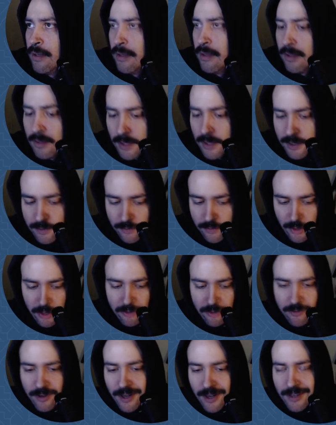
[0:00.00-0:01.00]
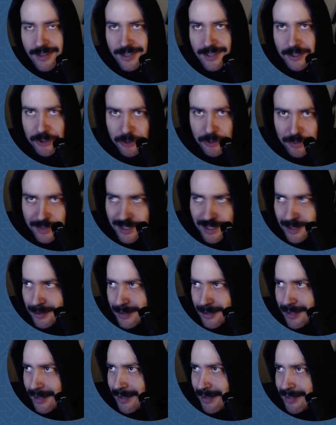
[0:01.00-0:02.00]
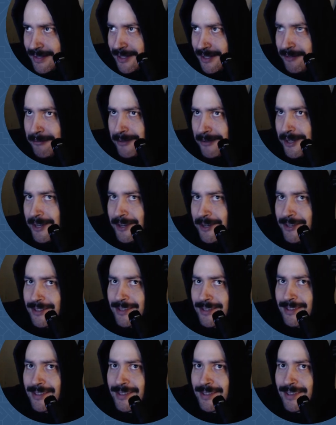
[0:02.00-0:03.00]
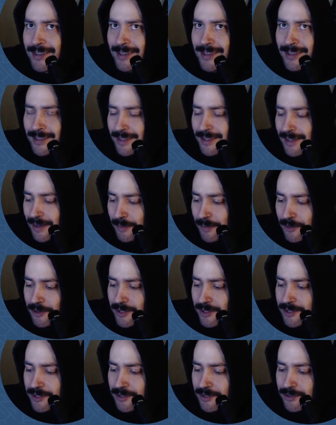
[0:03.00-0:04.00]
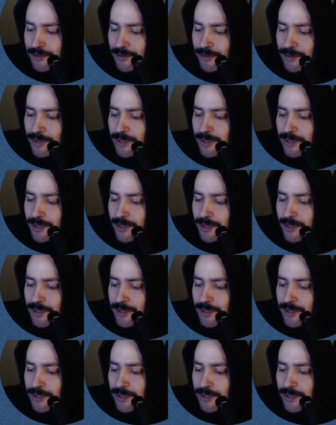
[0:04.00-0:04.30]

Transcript: Let's verify that kubectl is configured. I'm going to